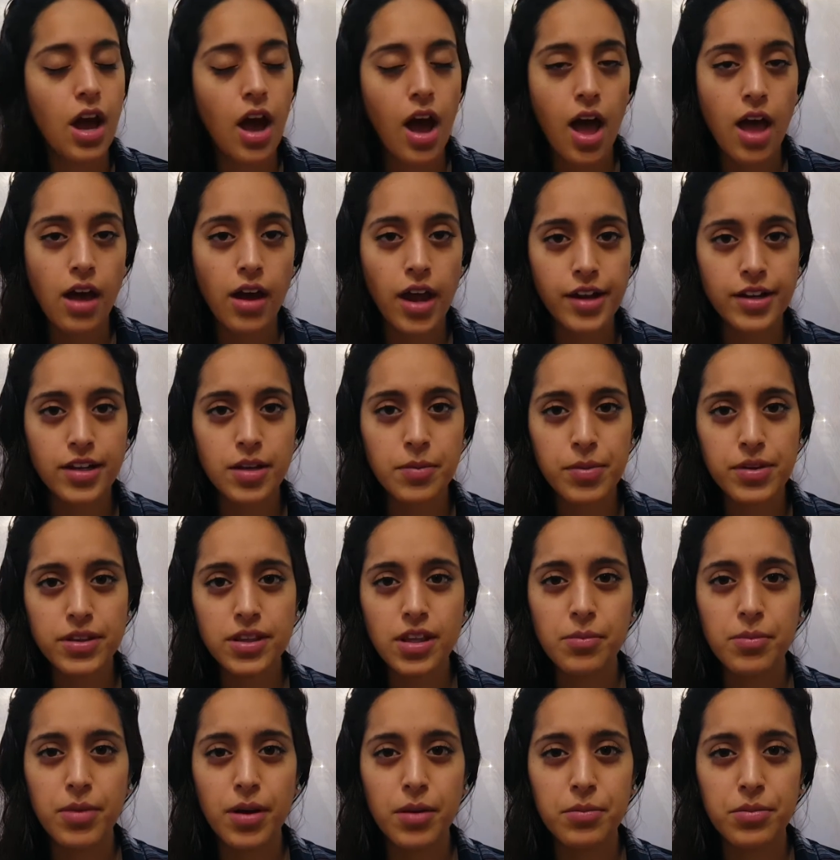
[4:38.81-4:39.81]
I like to put the
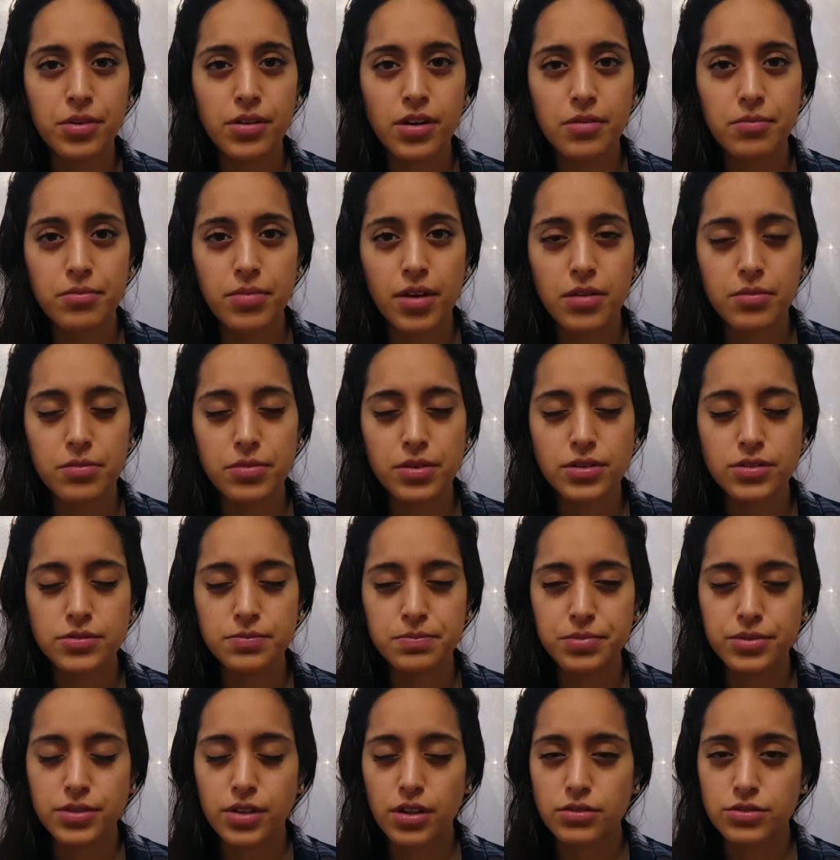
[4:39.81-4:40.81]
Bumble and Bumble
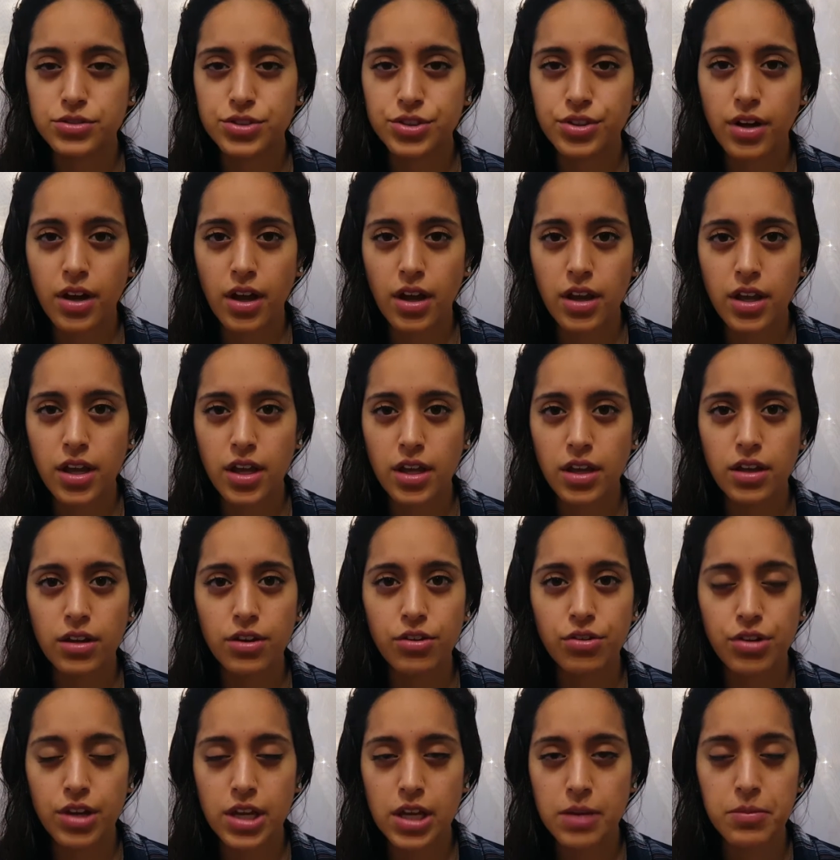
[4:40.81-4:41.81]
blow drying
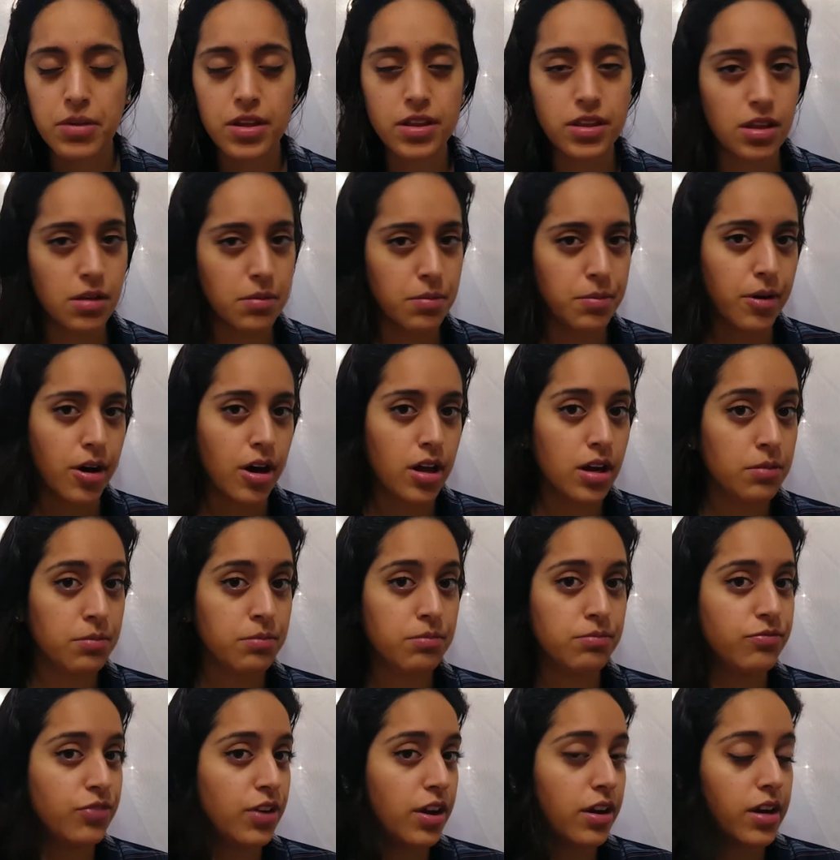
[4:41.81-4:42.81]
cream in the
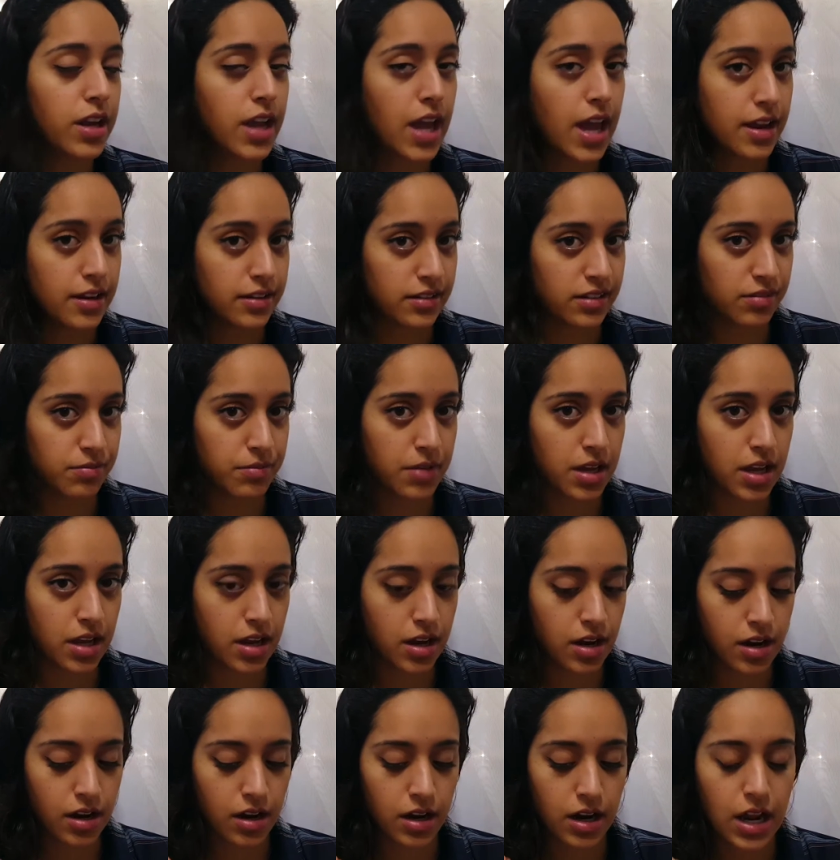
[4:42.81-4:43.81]
bottom very ends of my
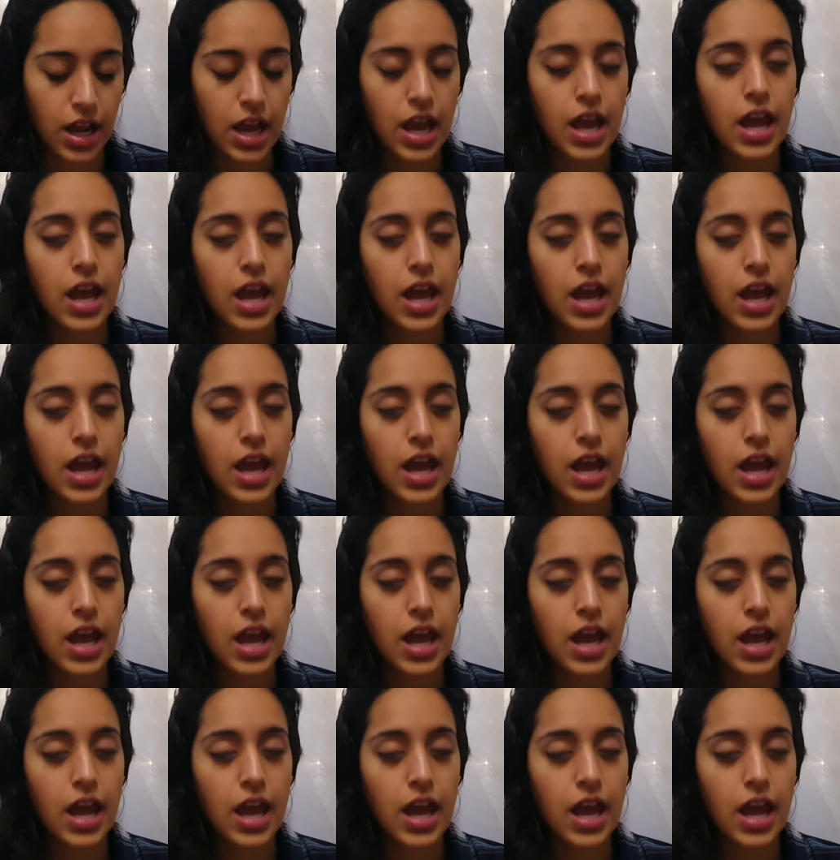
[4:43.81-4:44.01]
hair,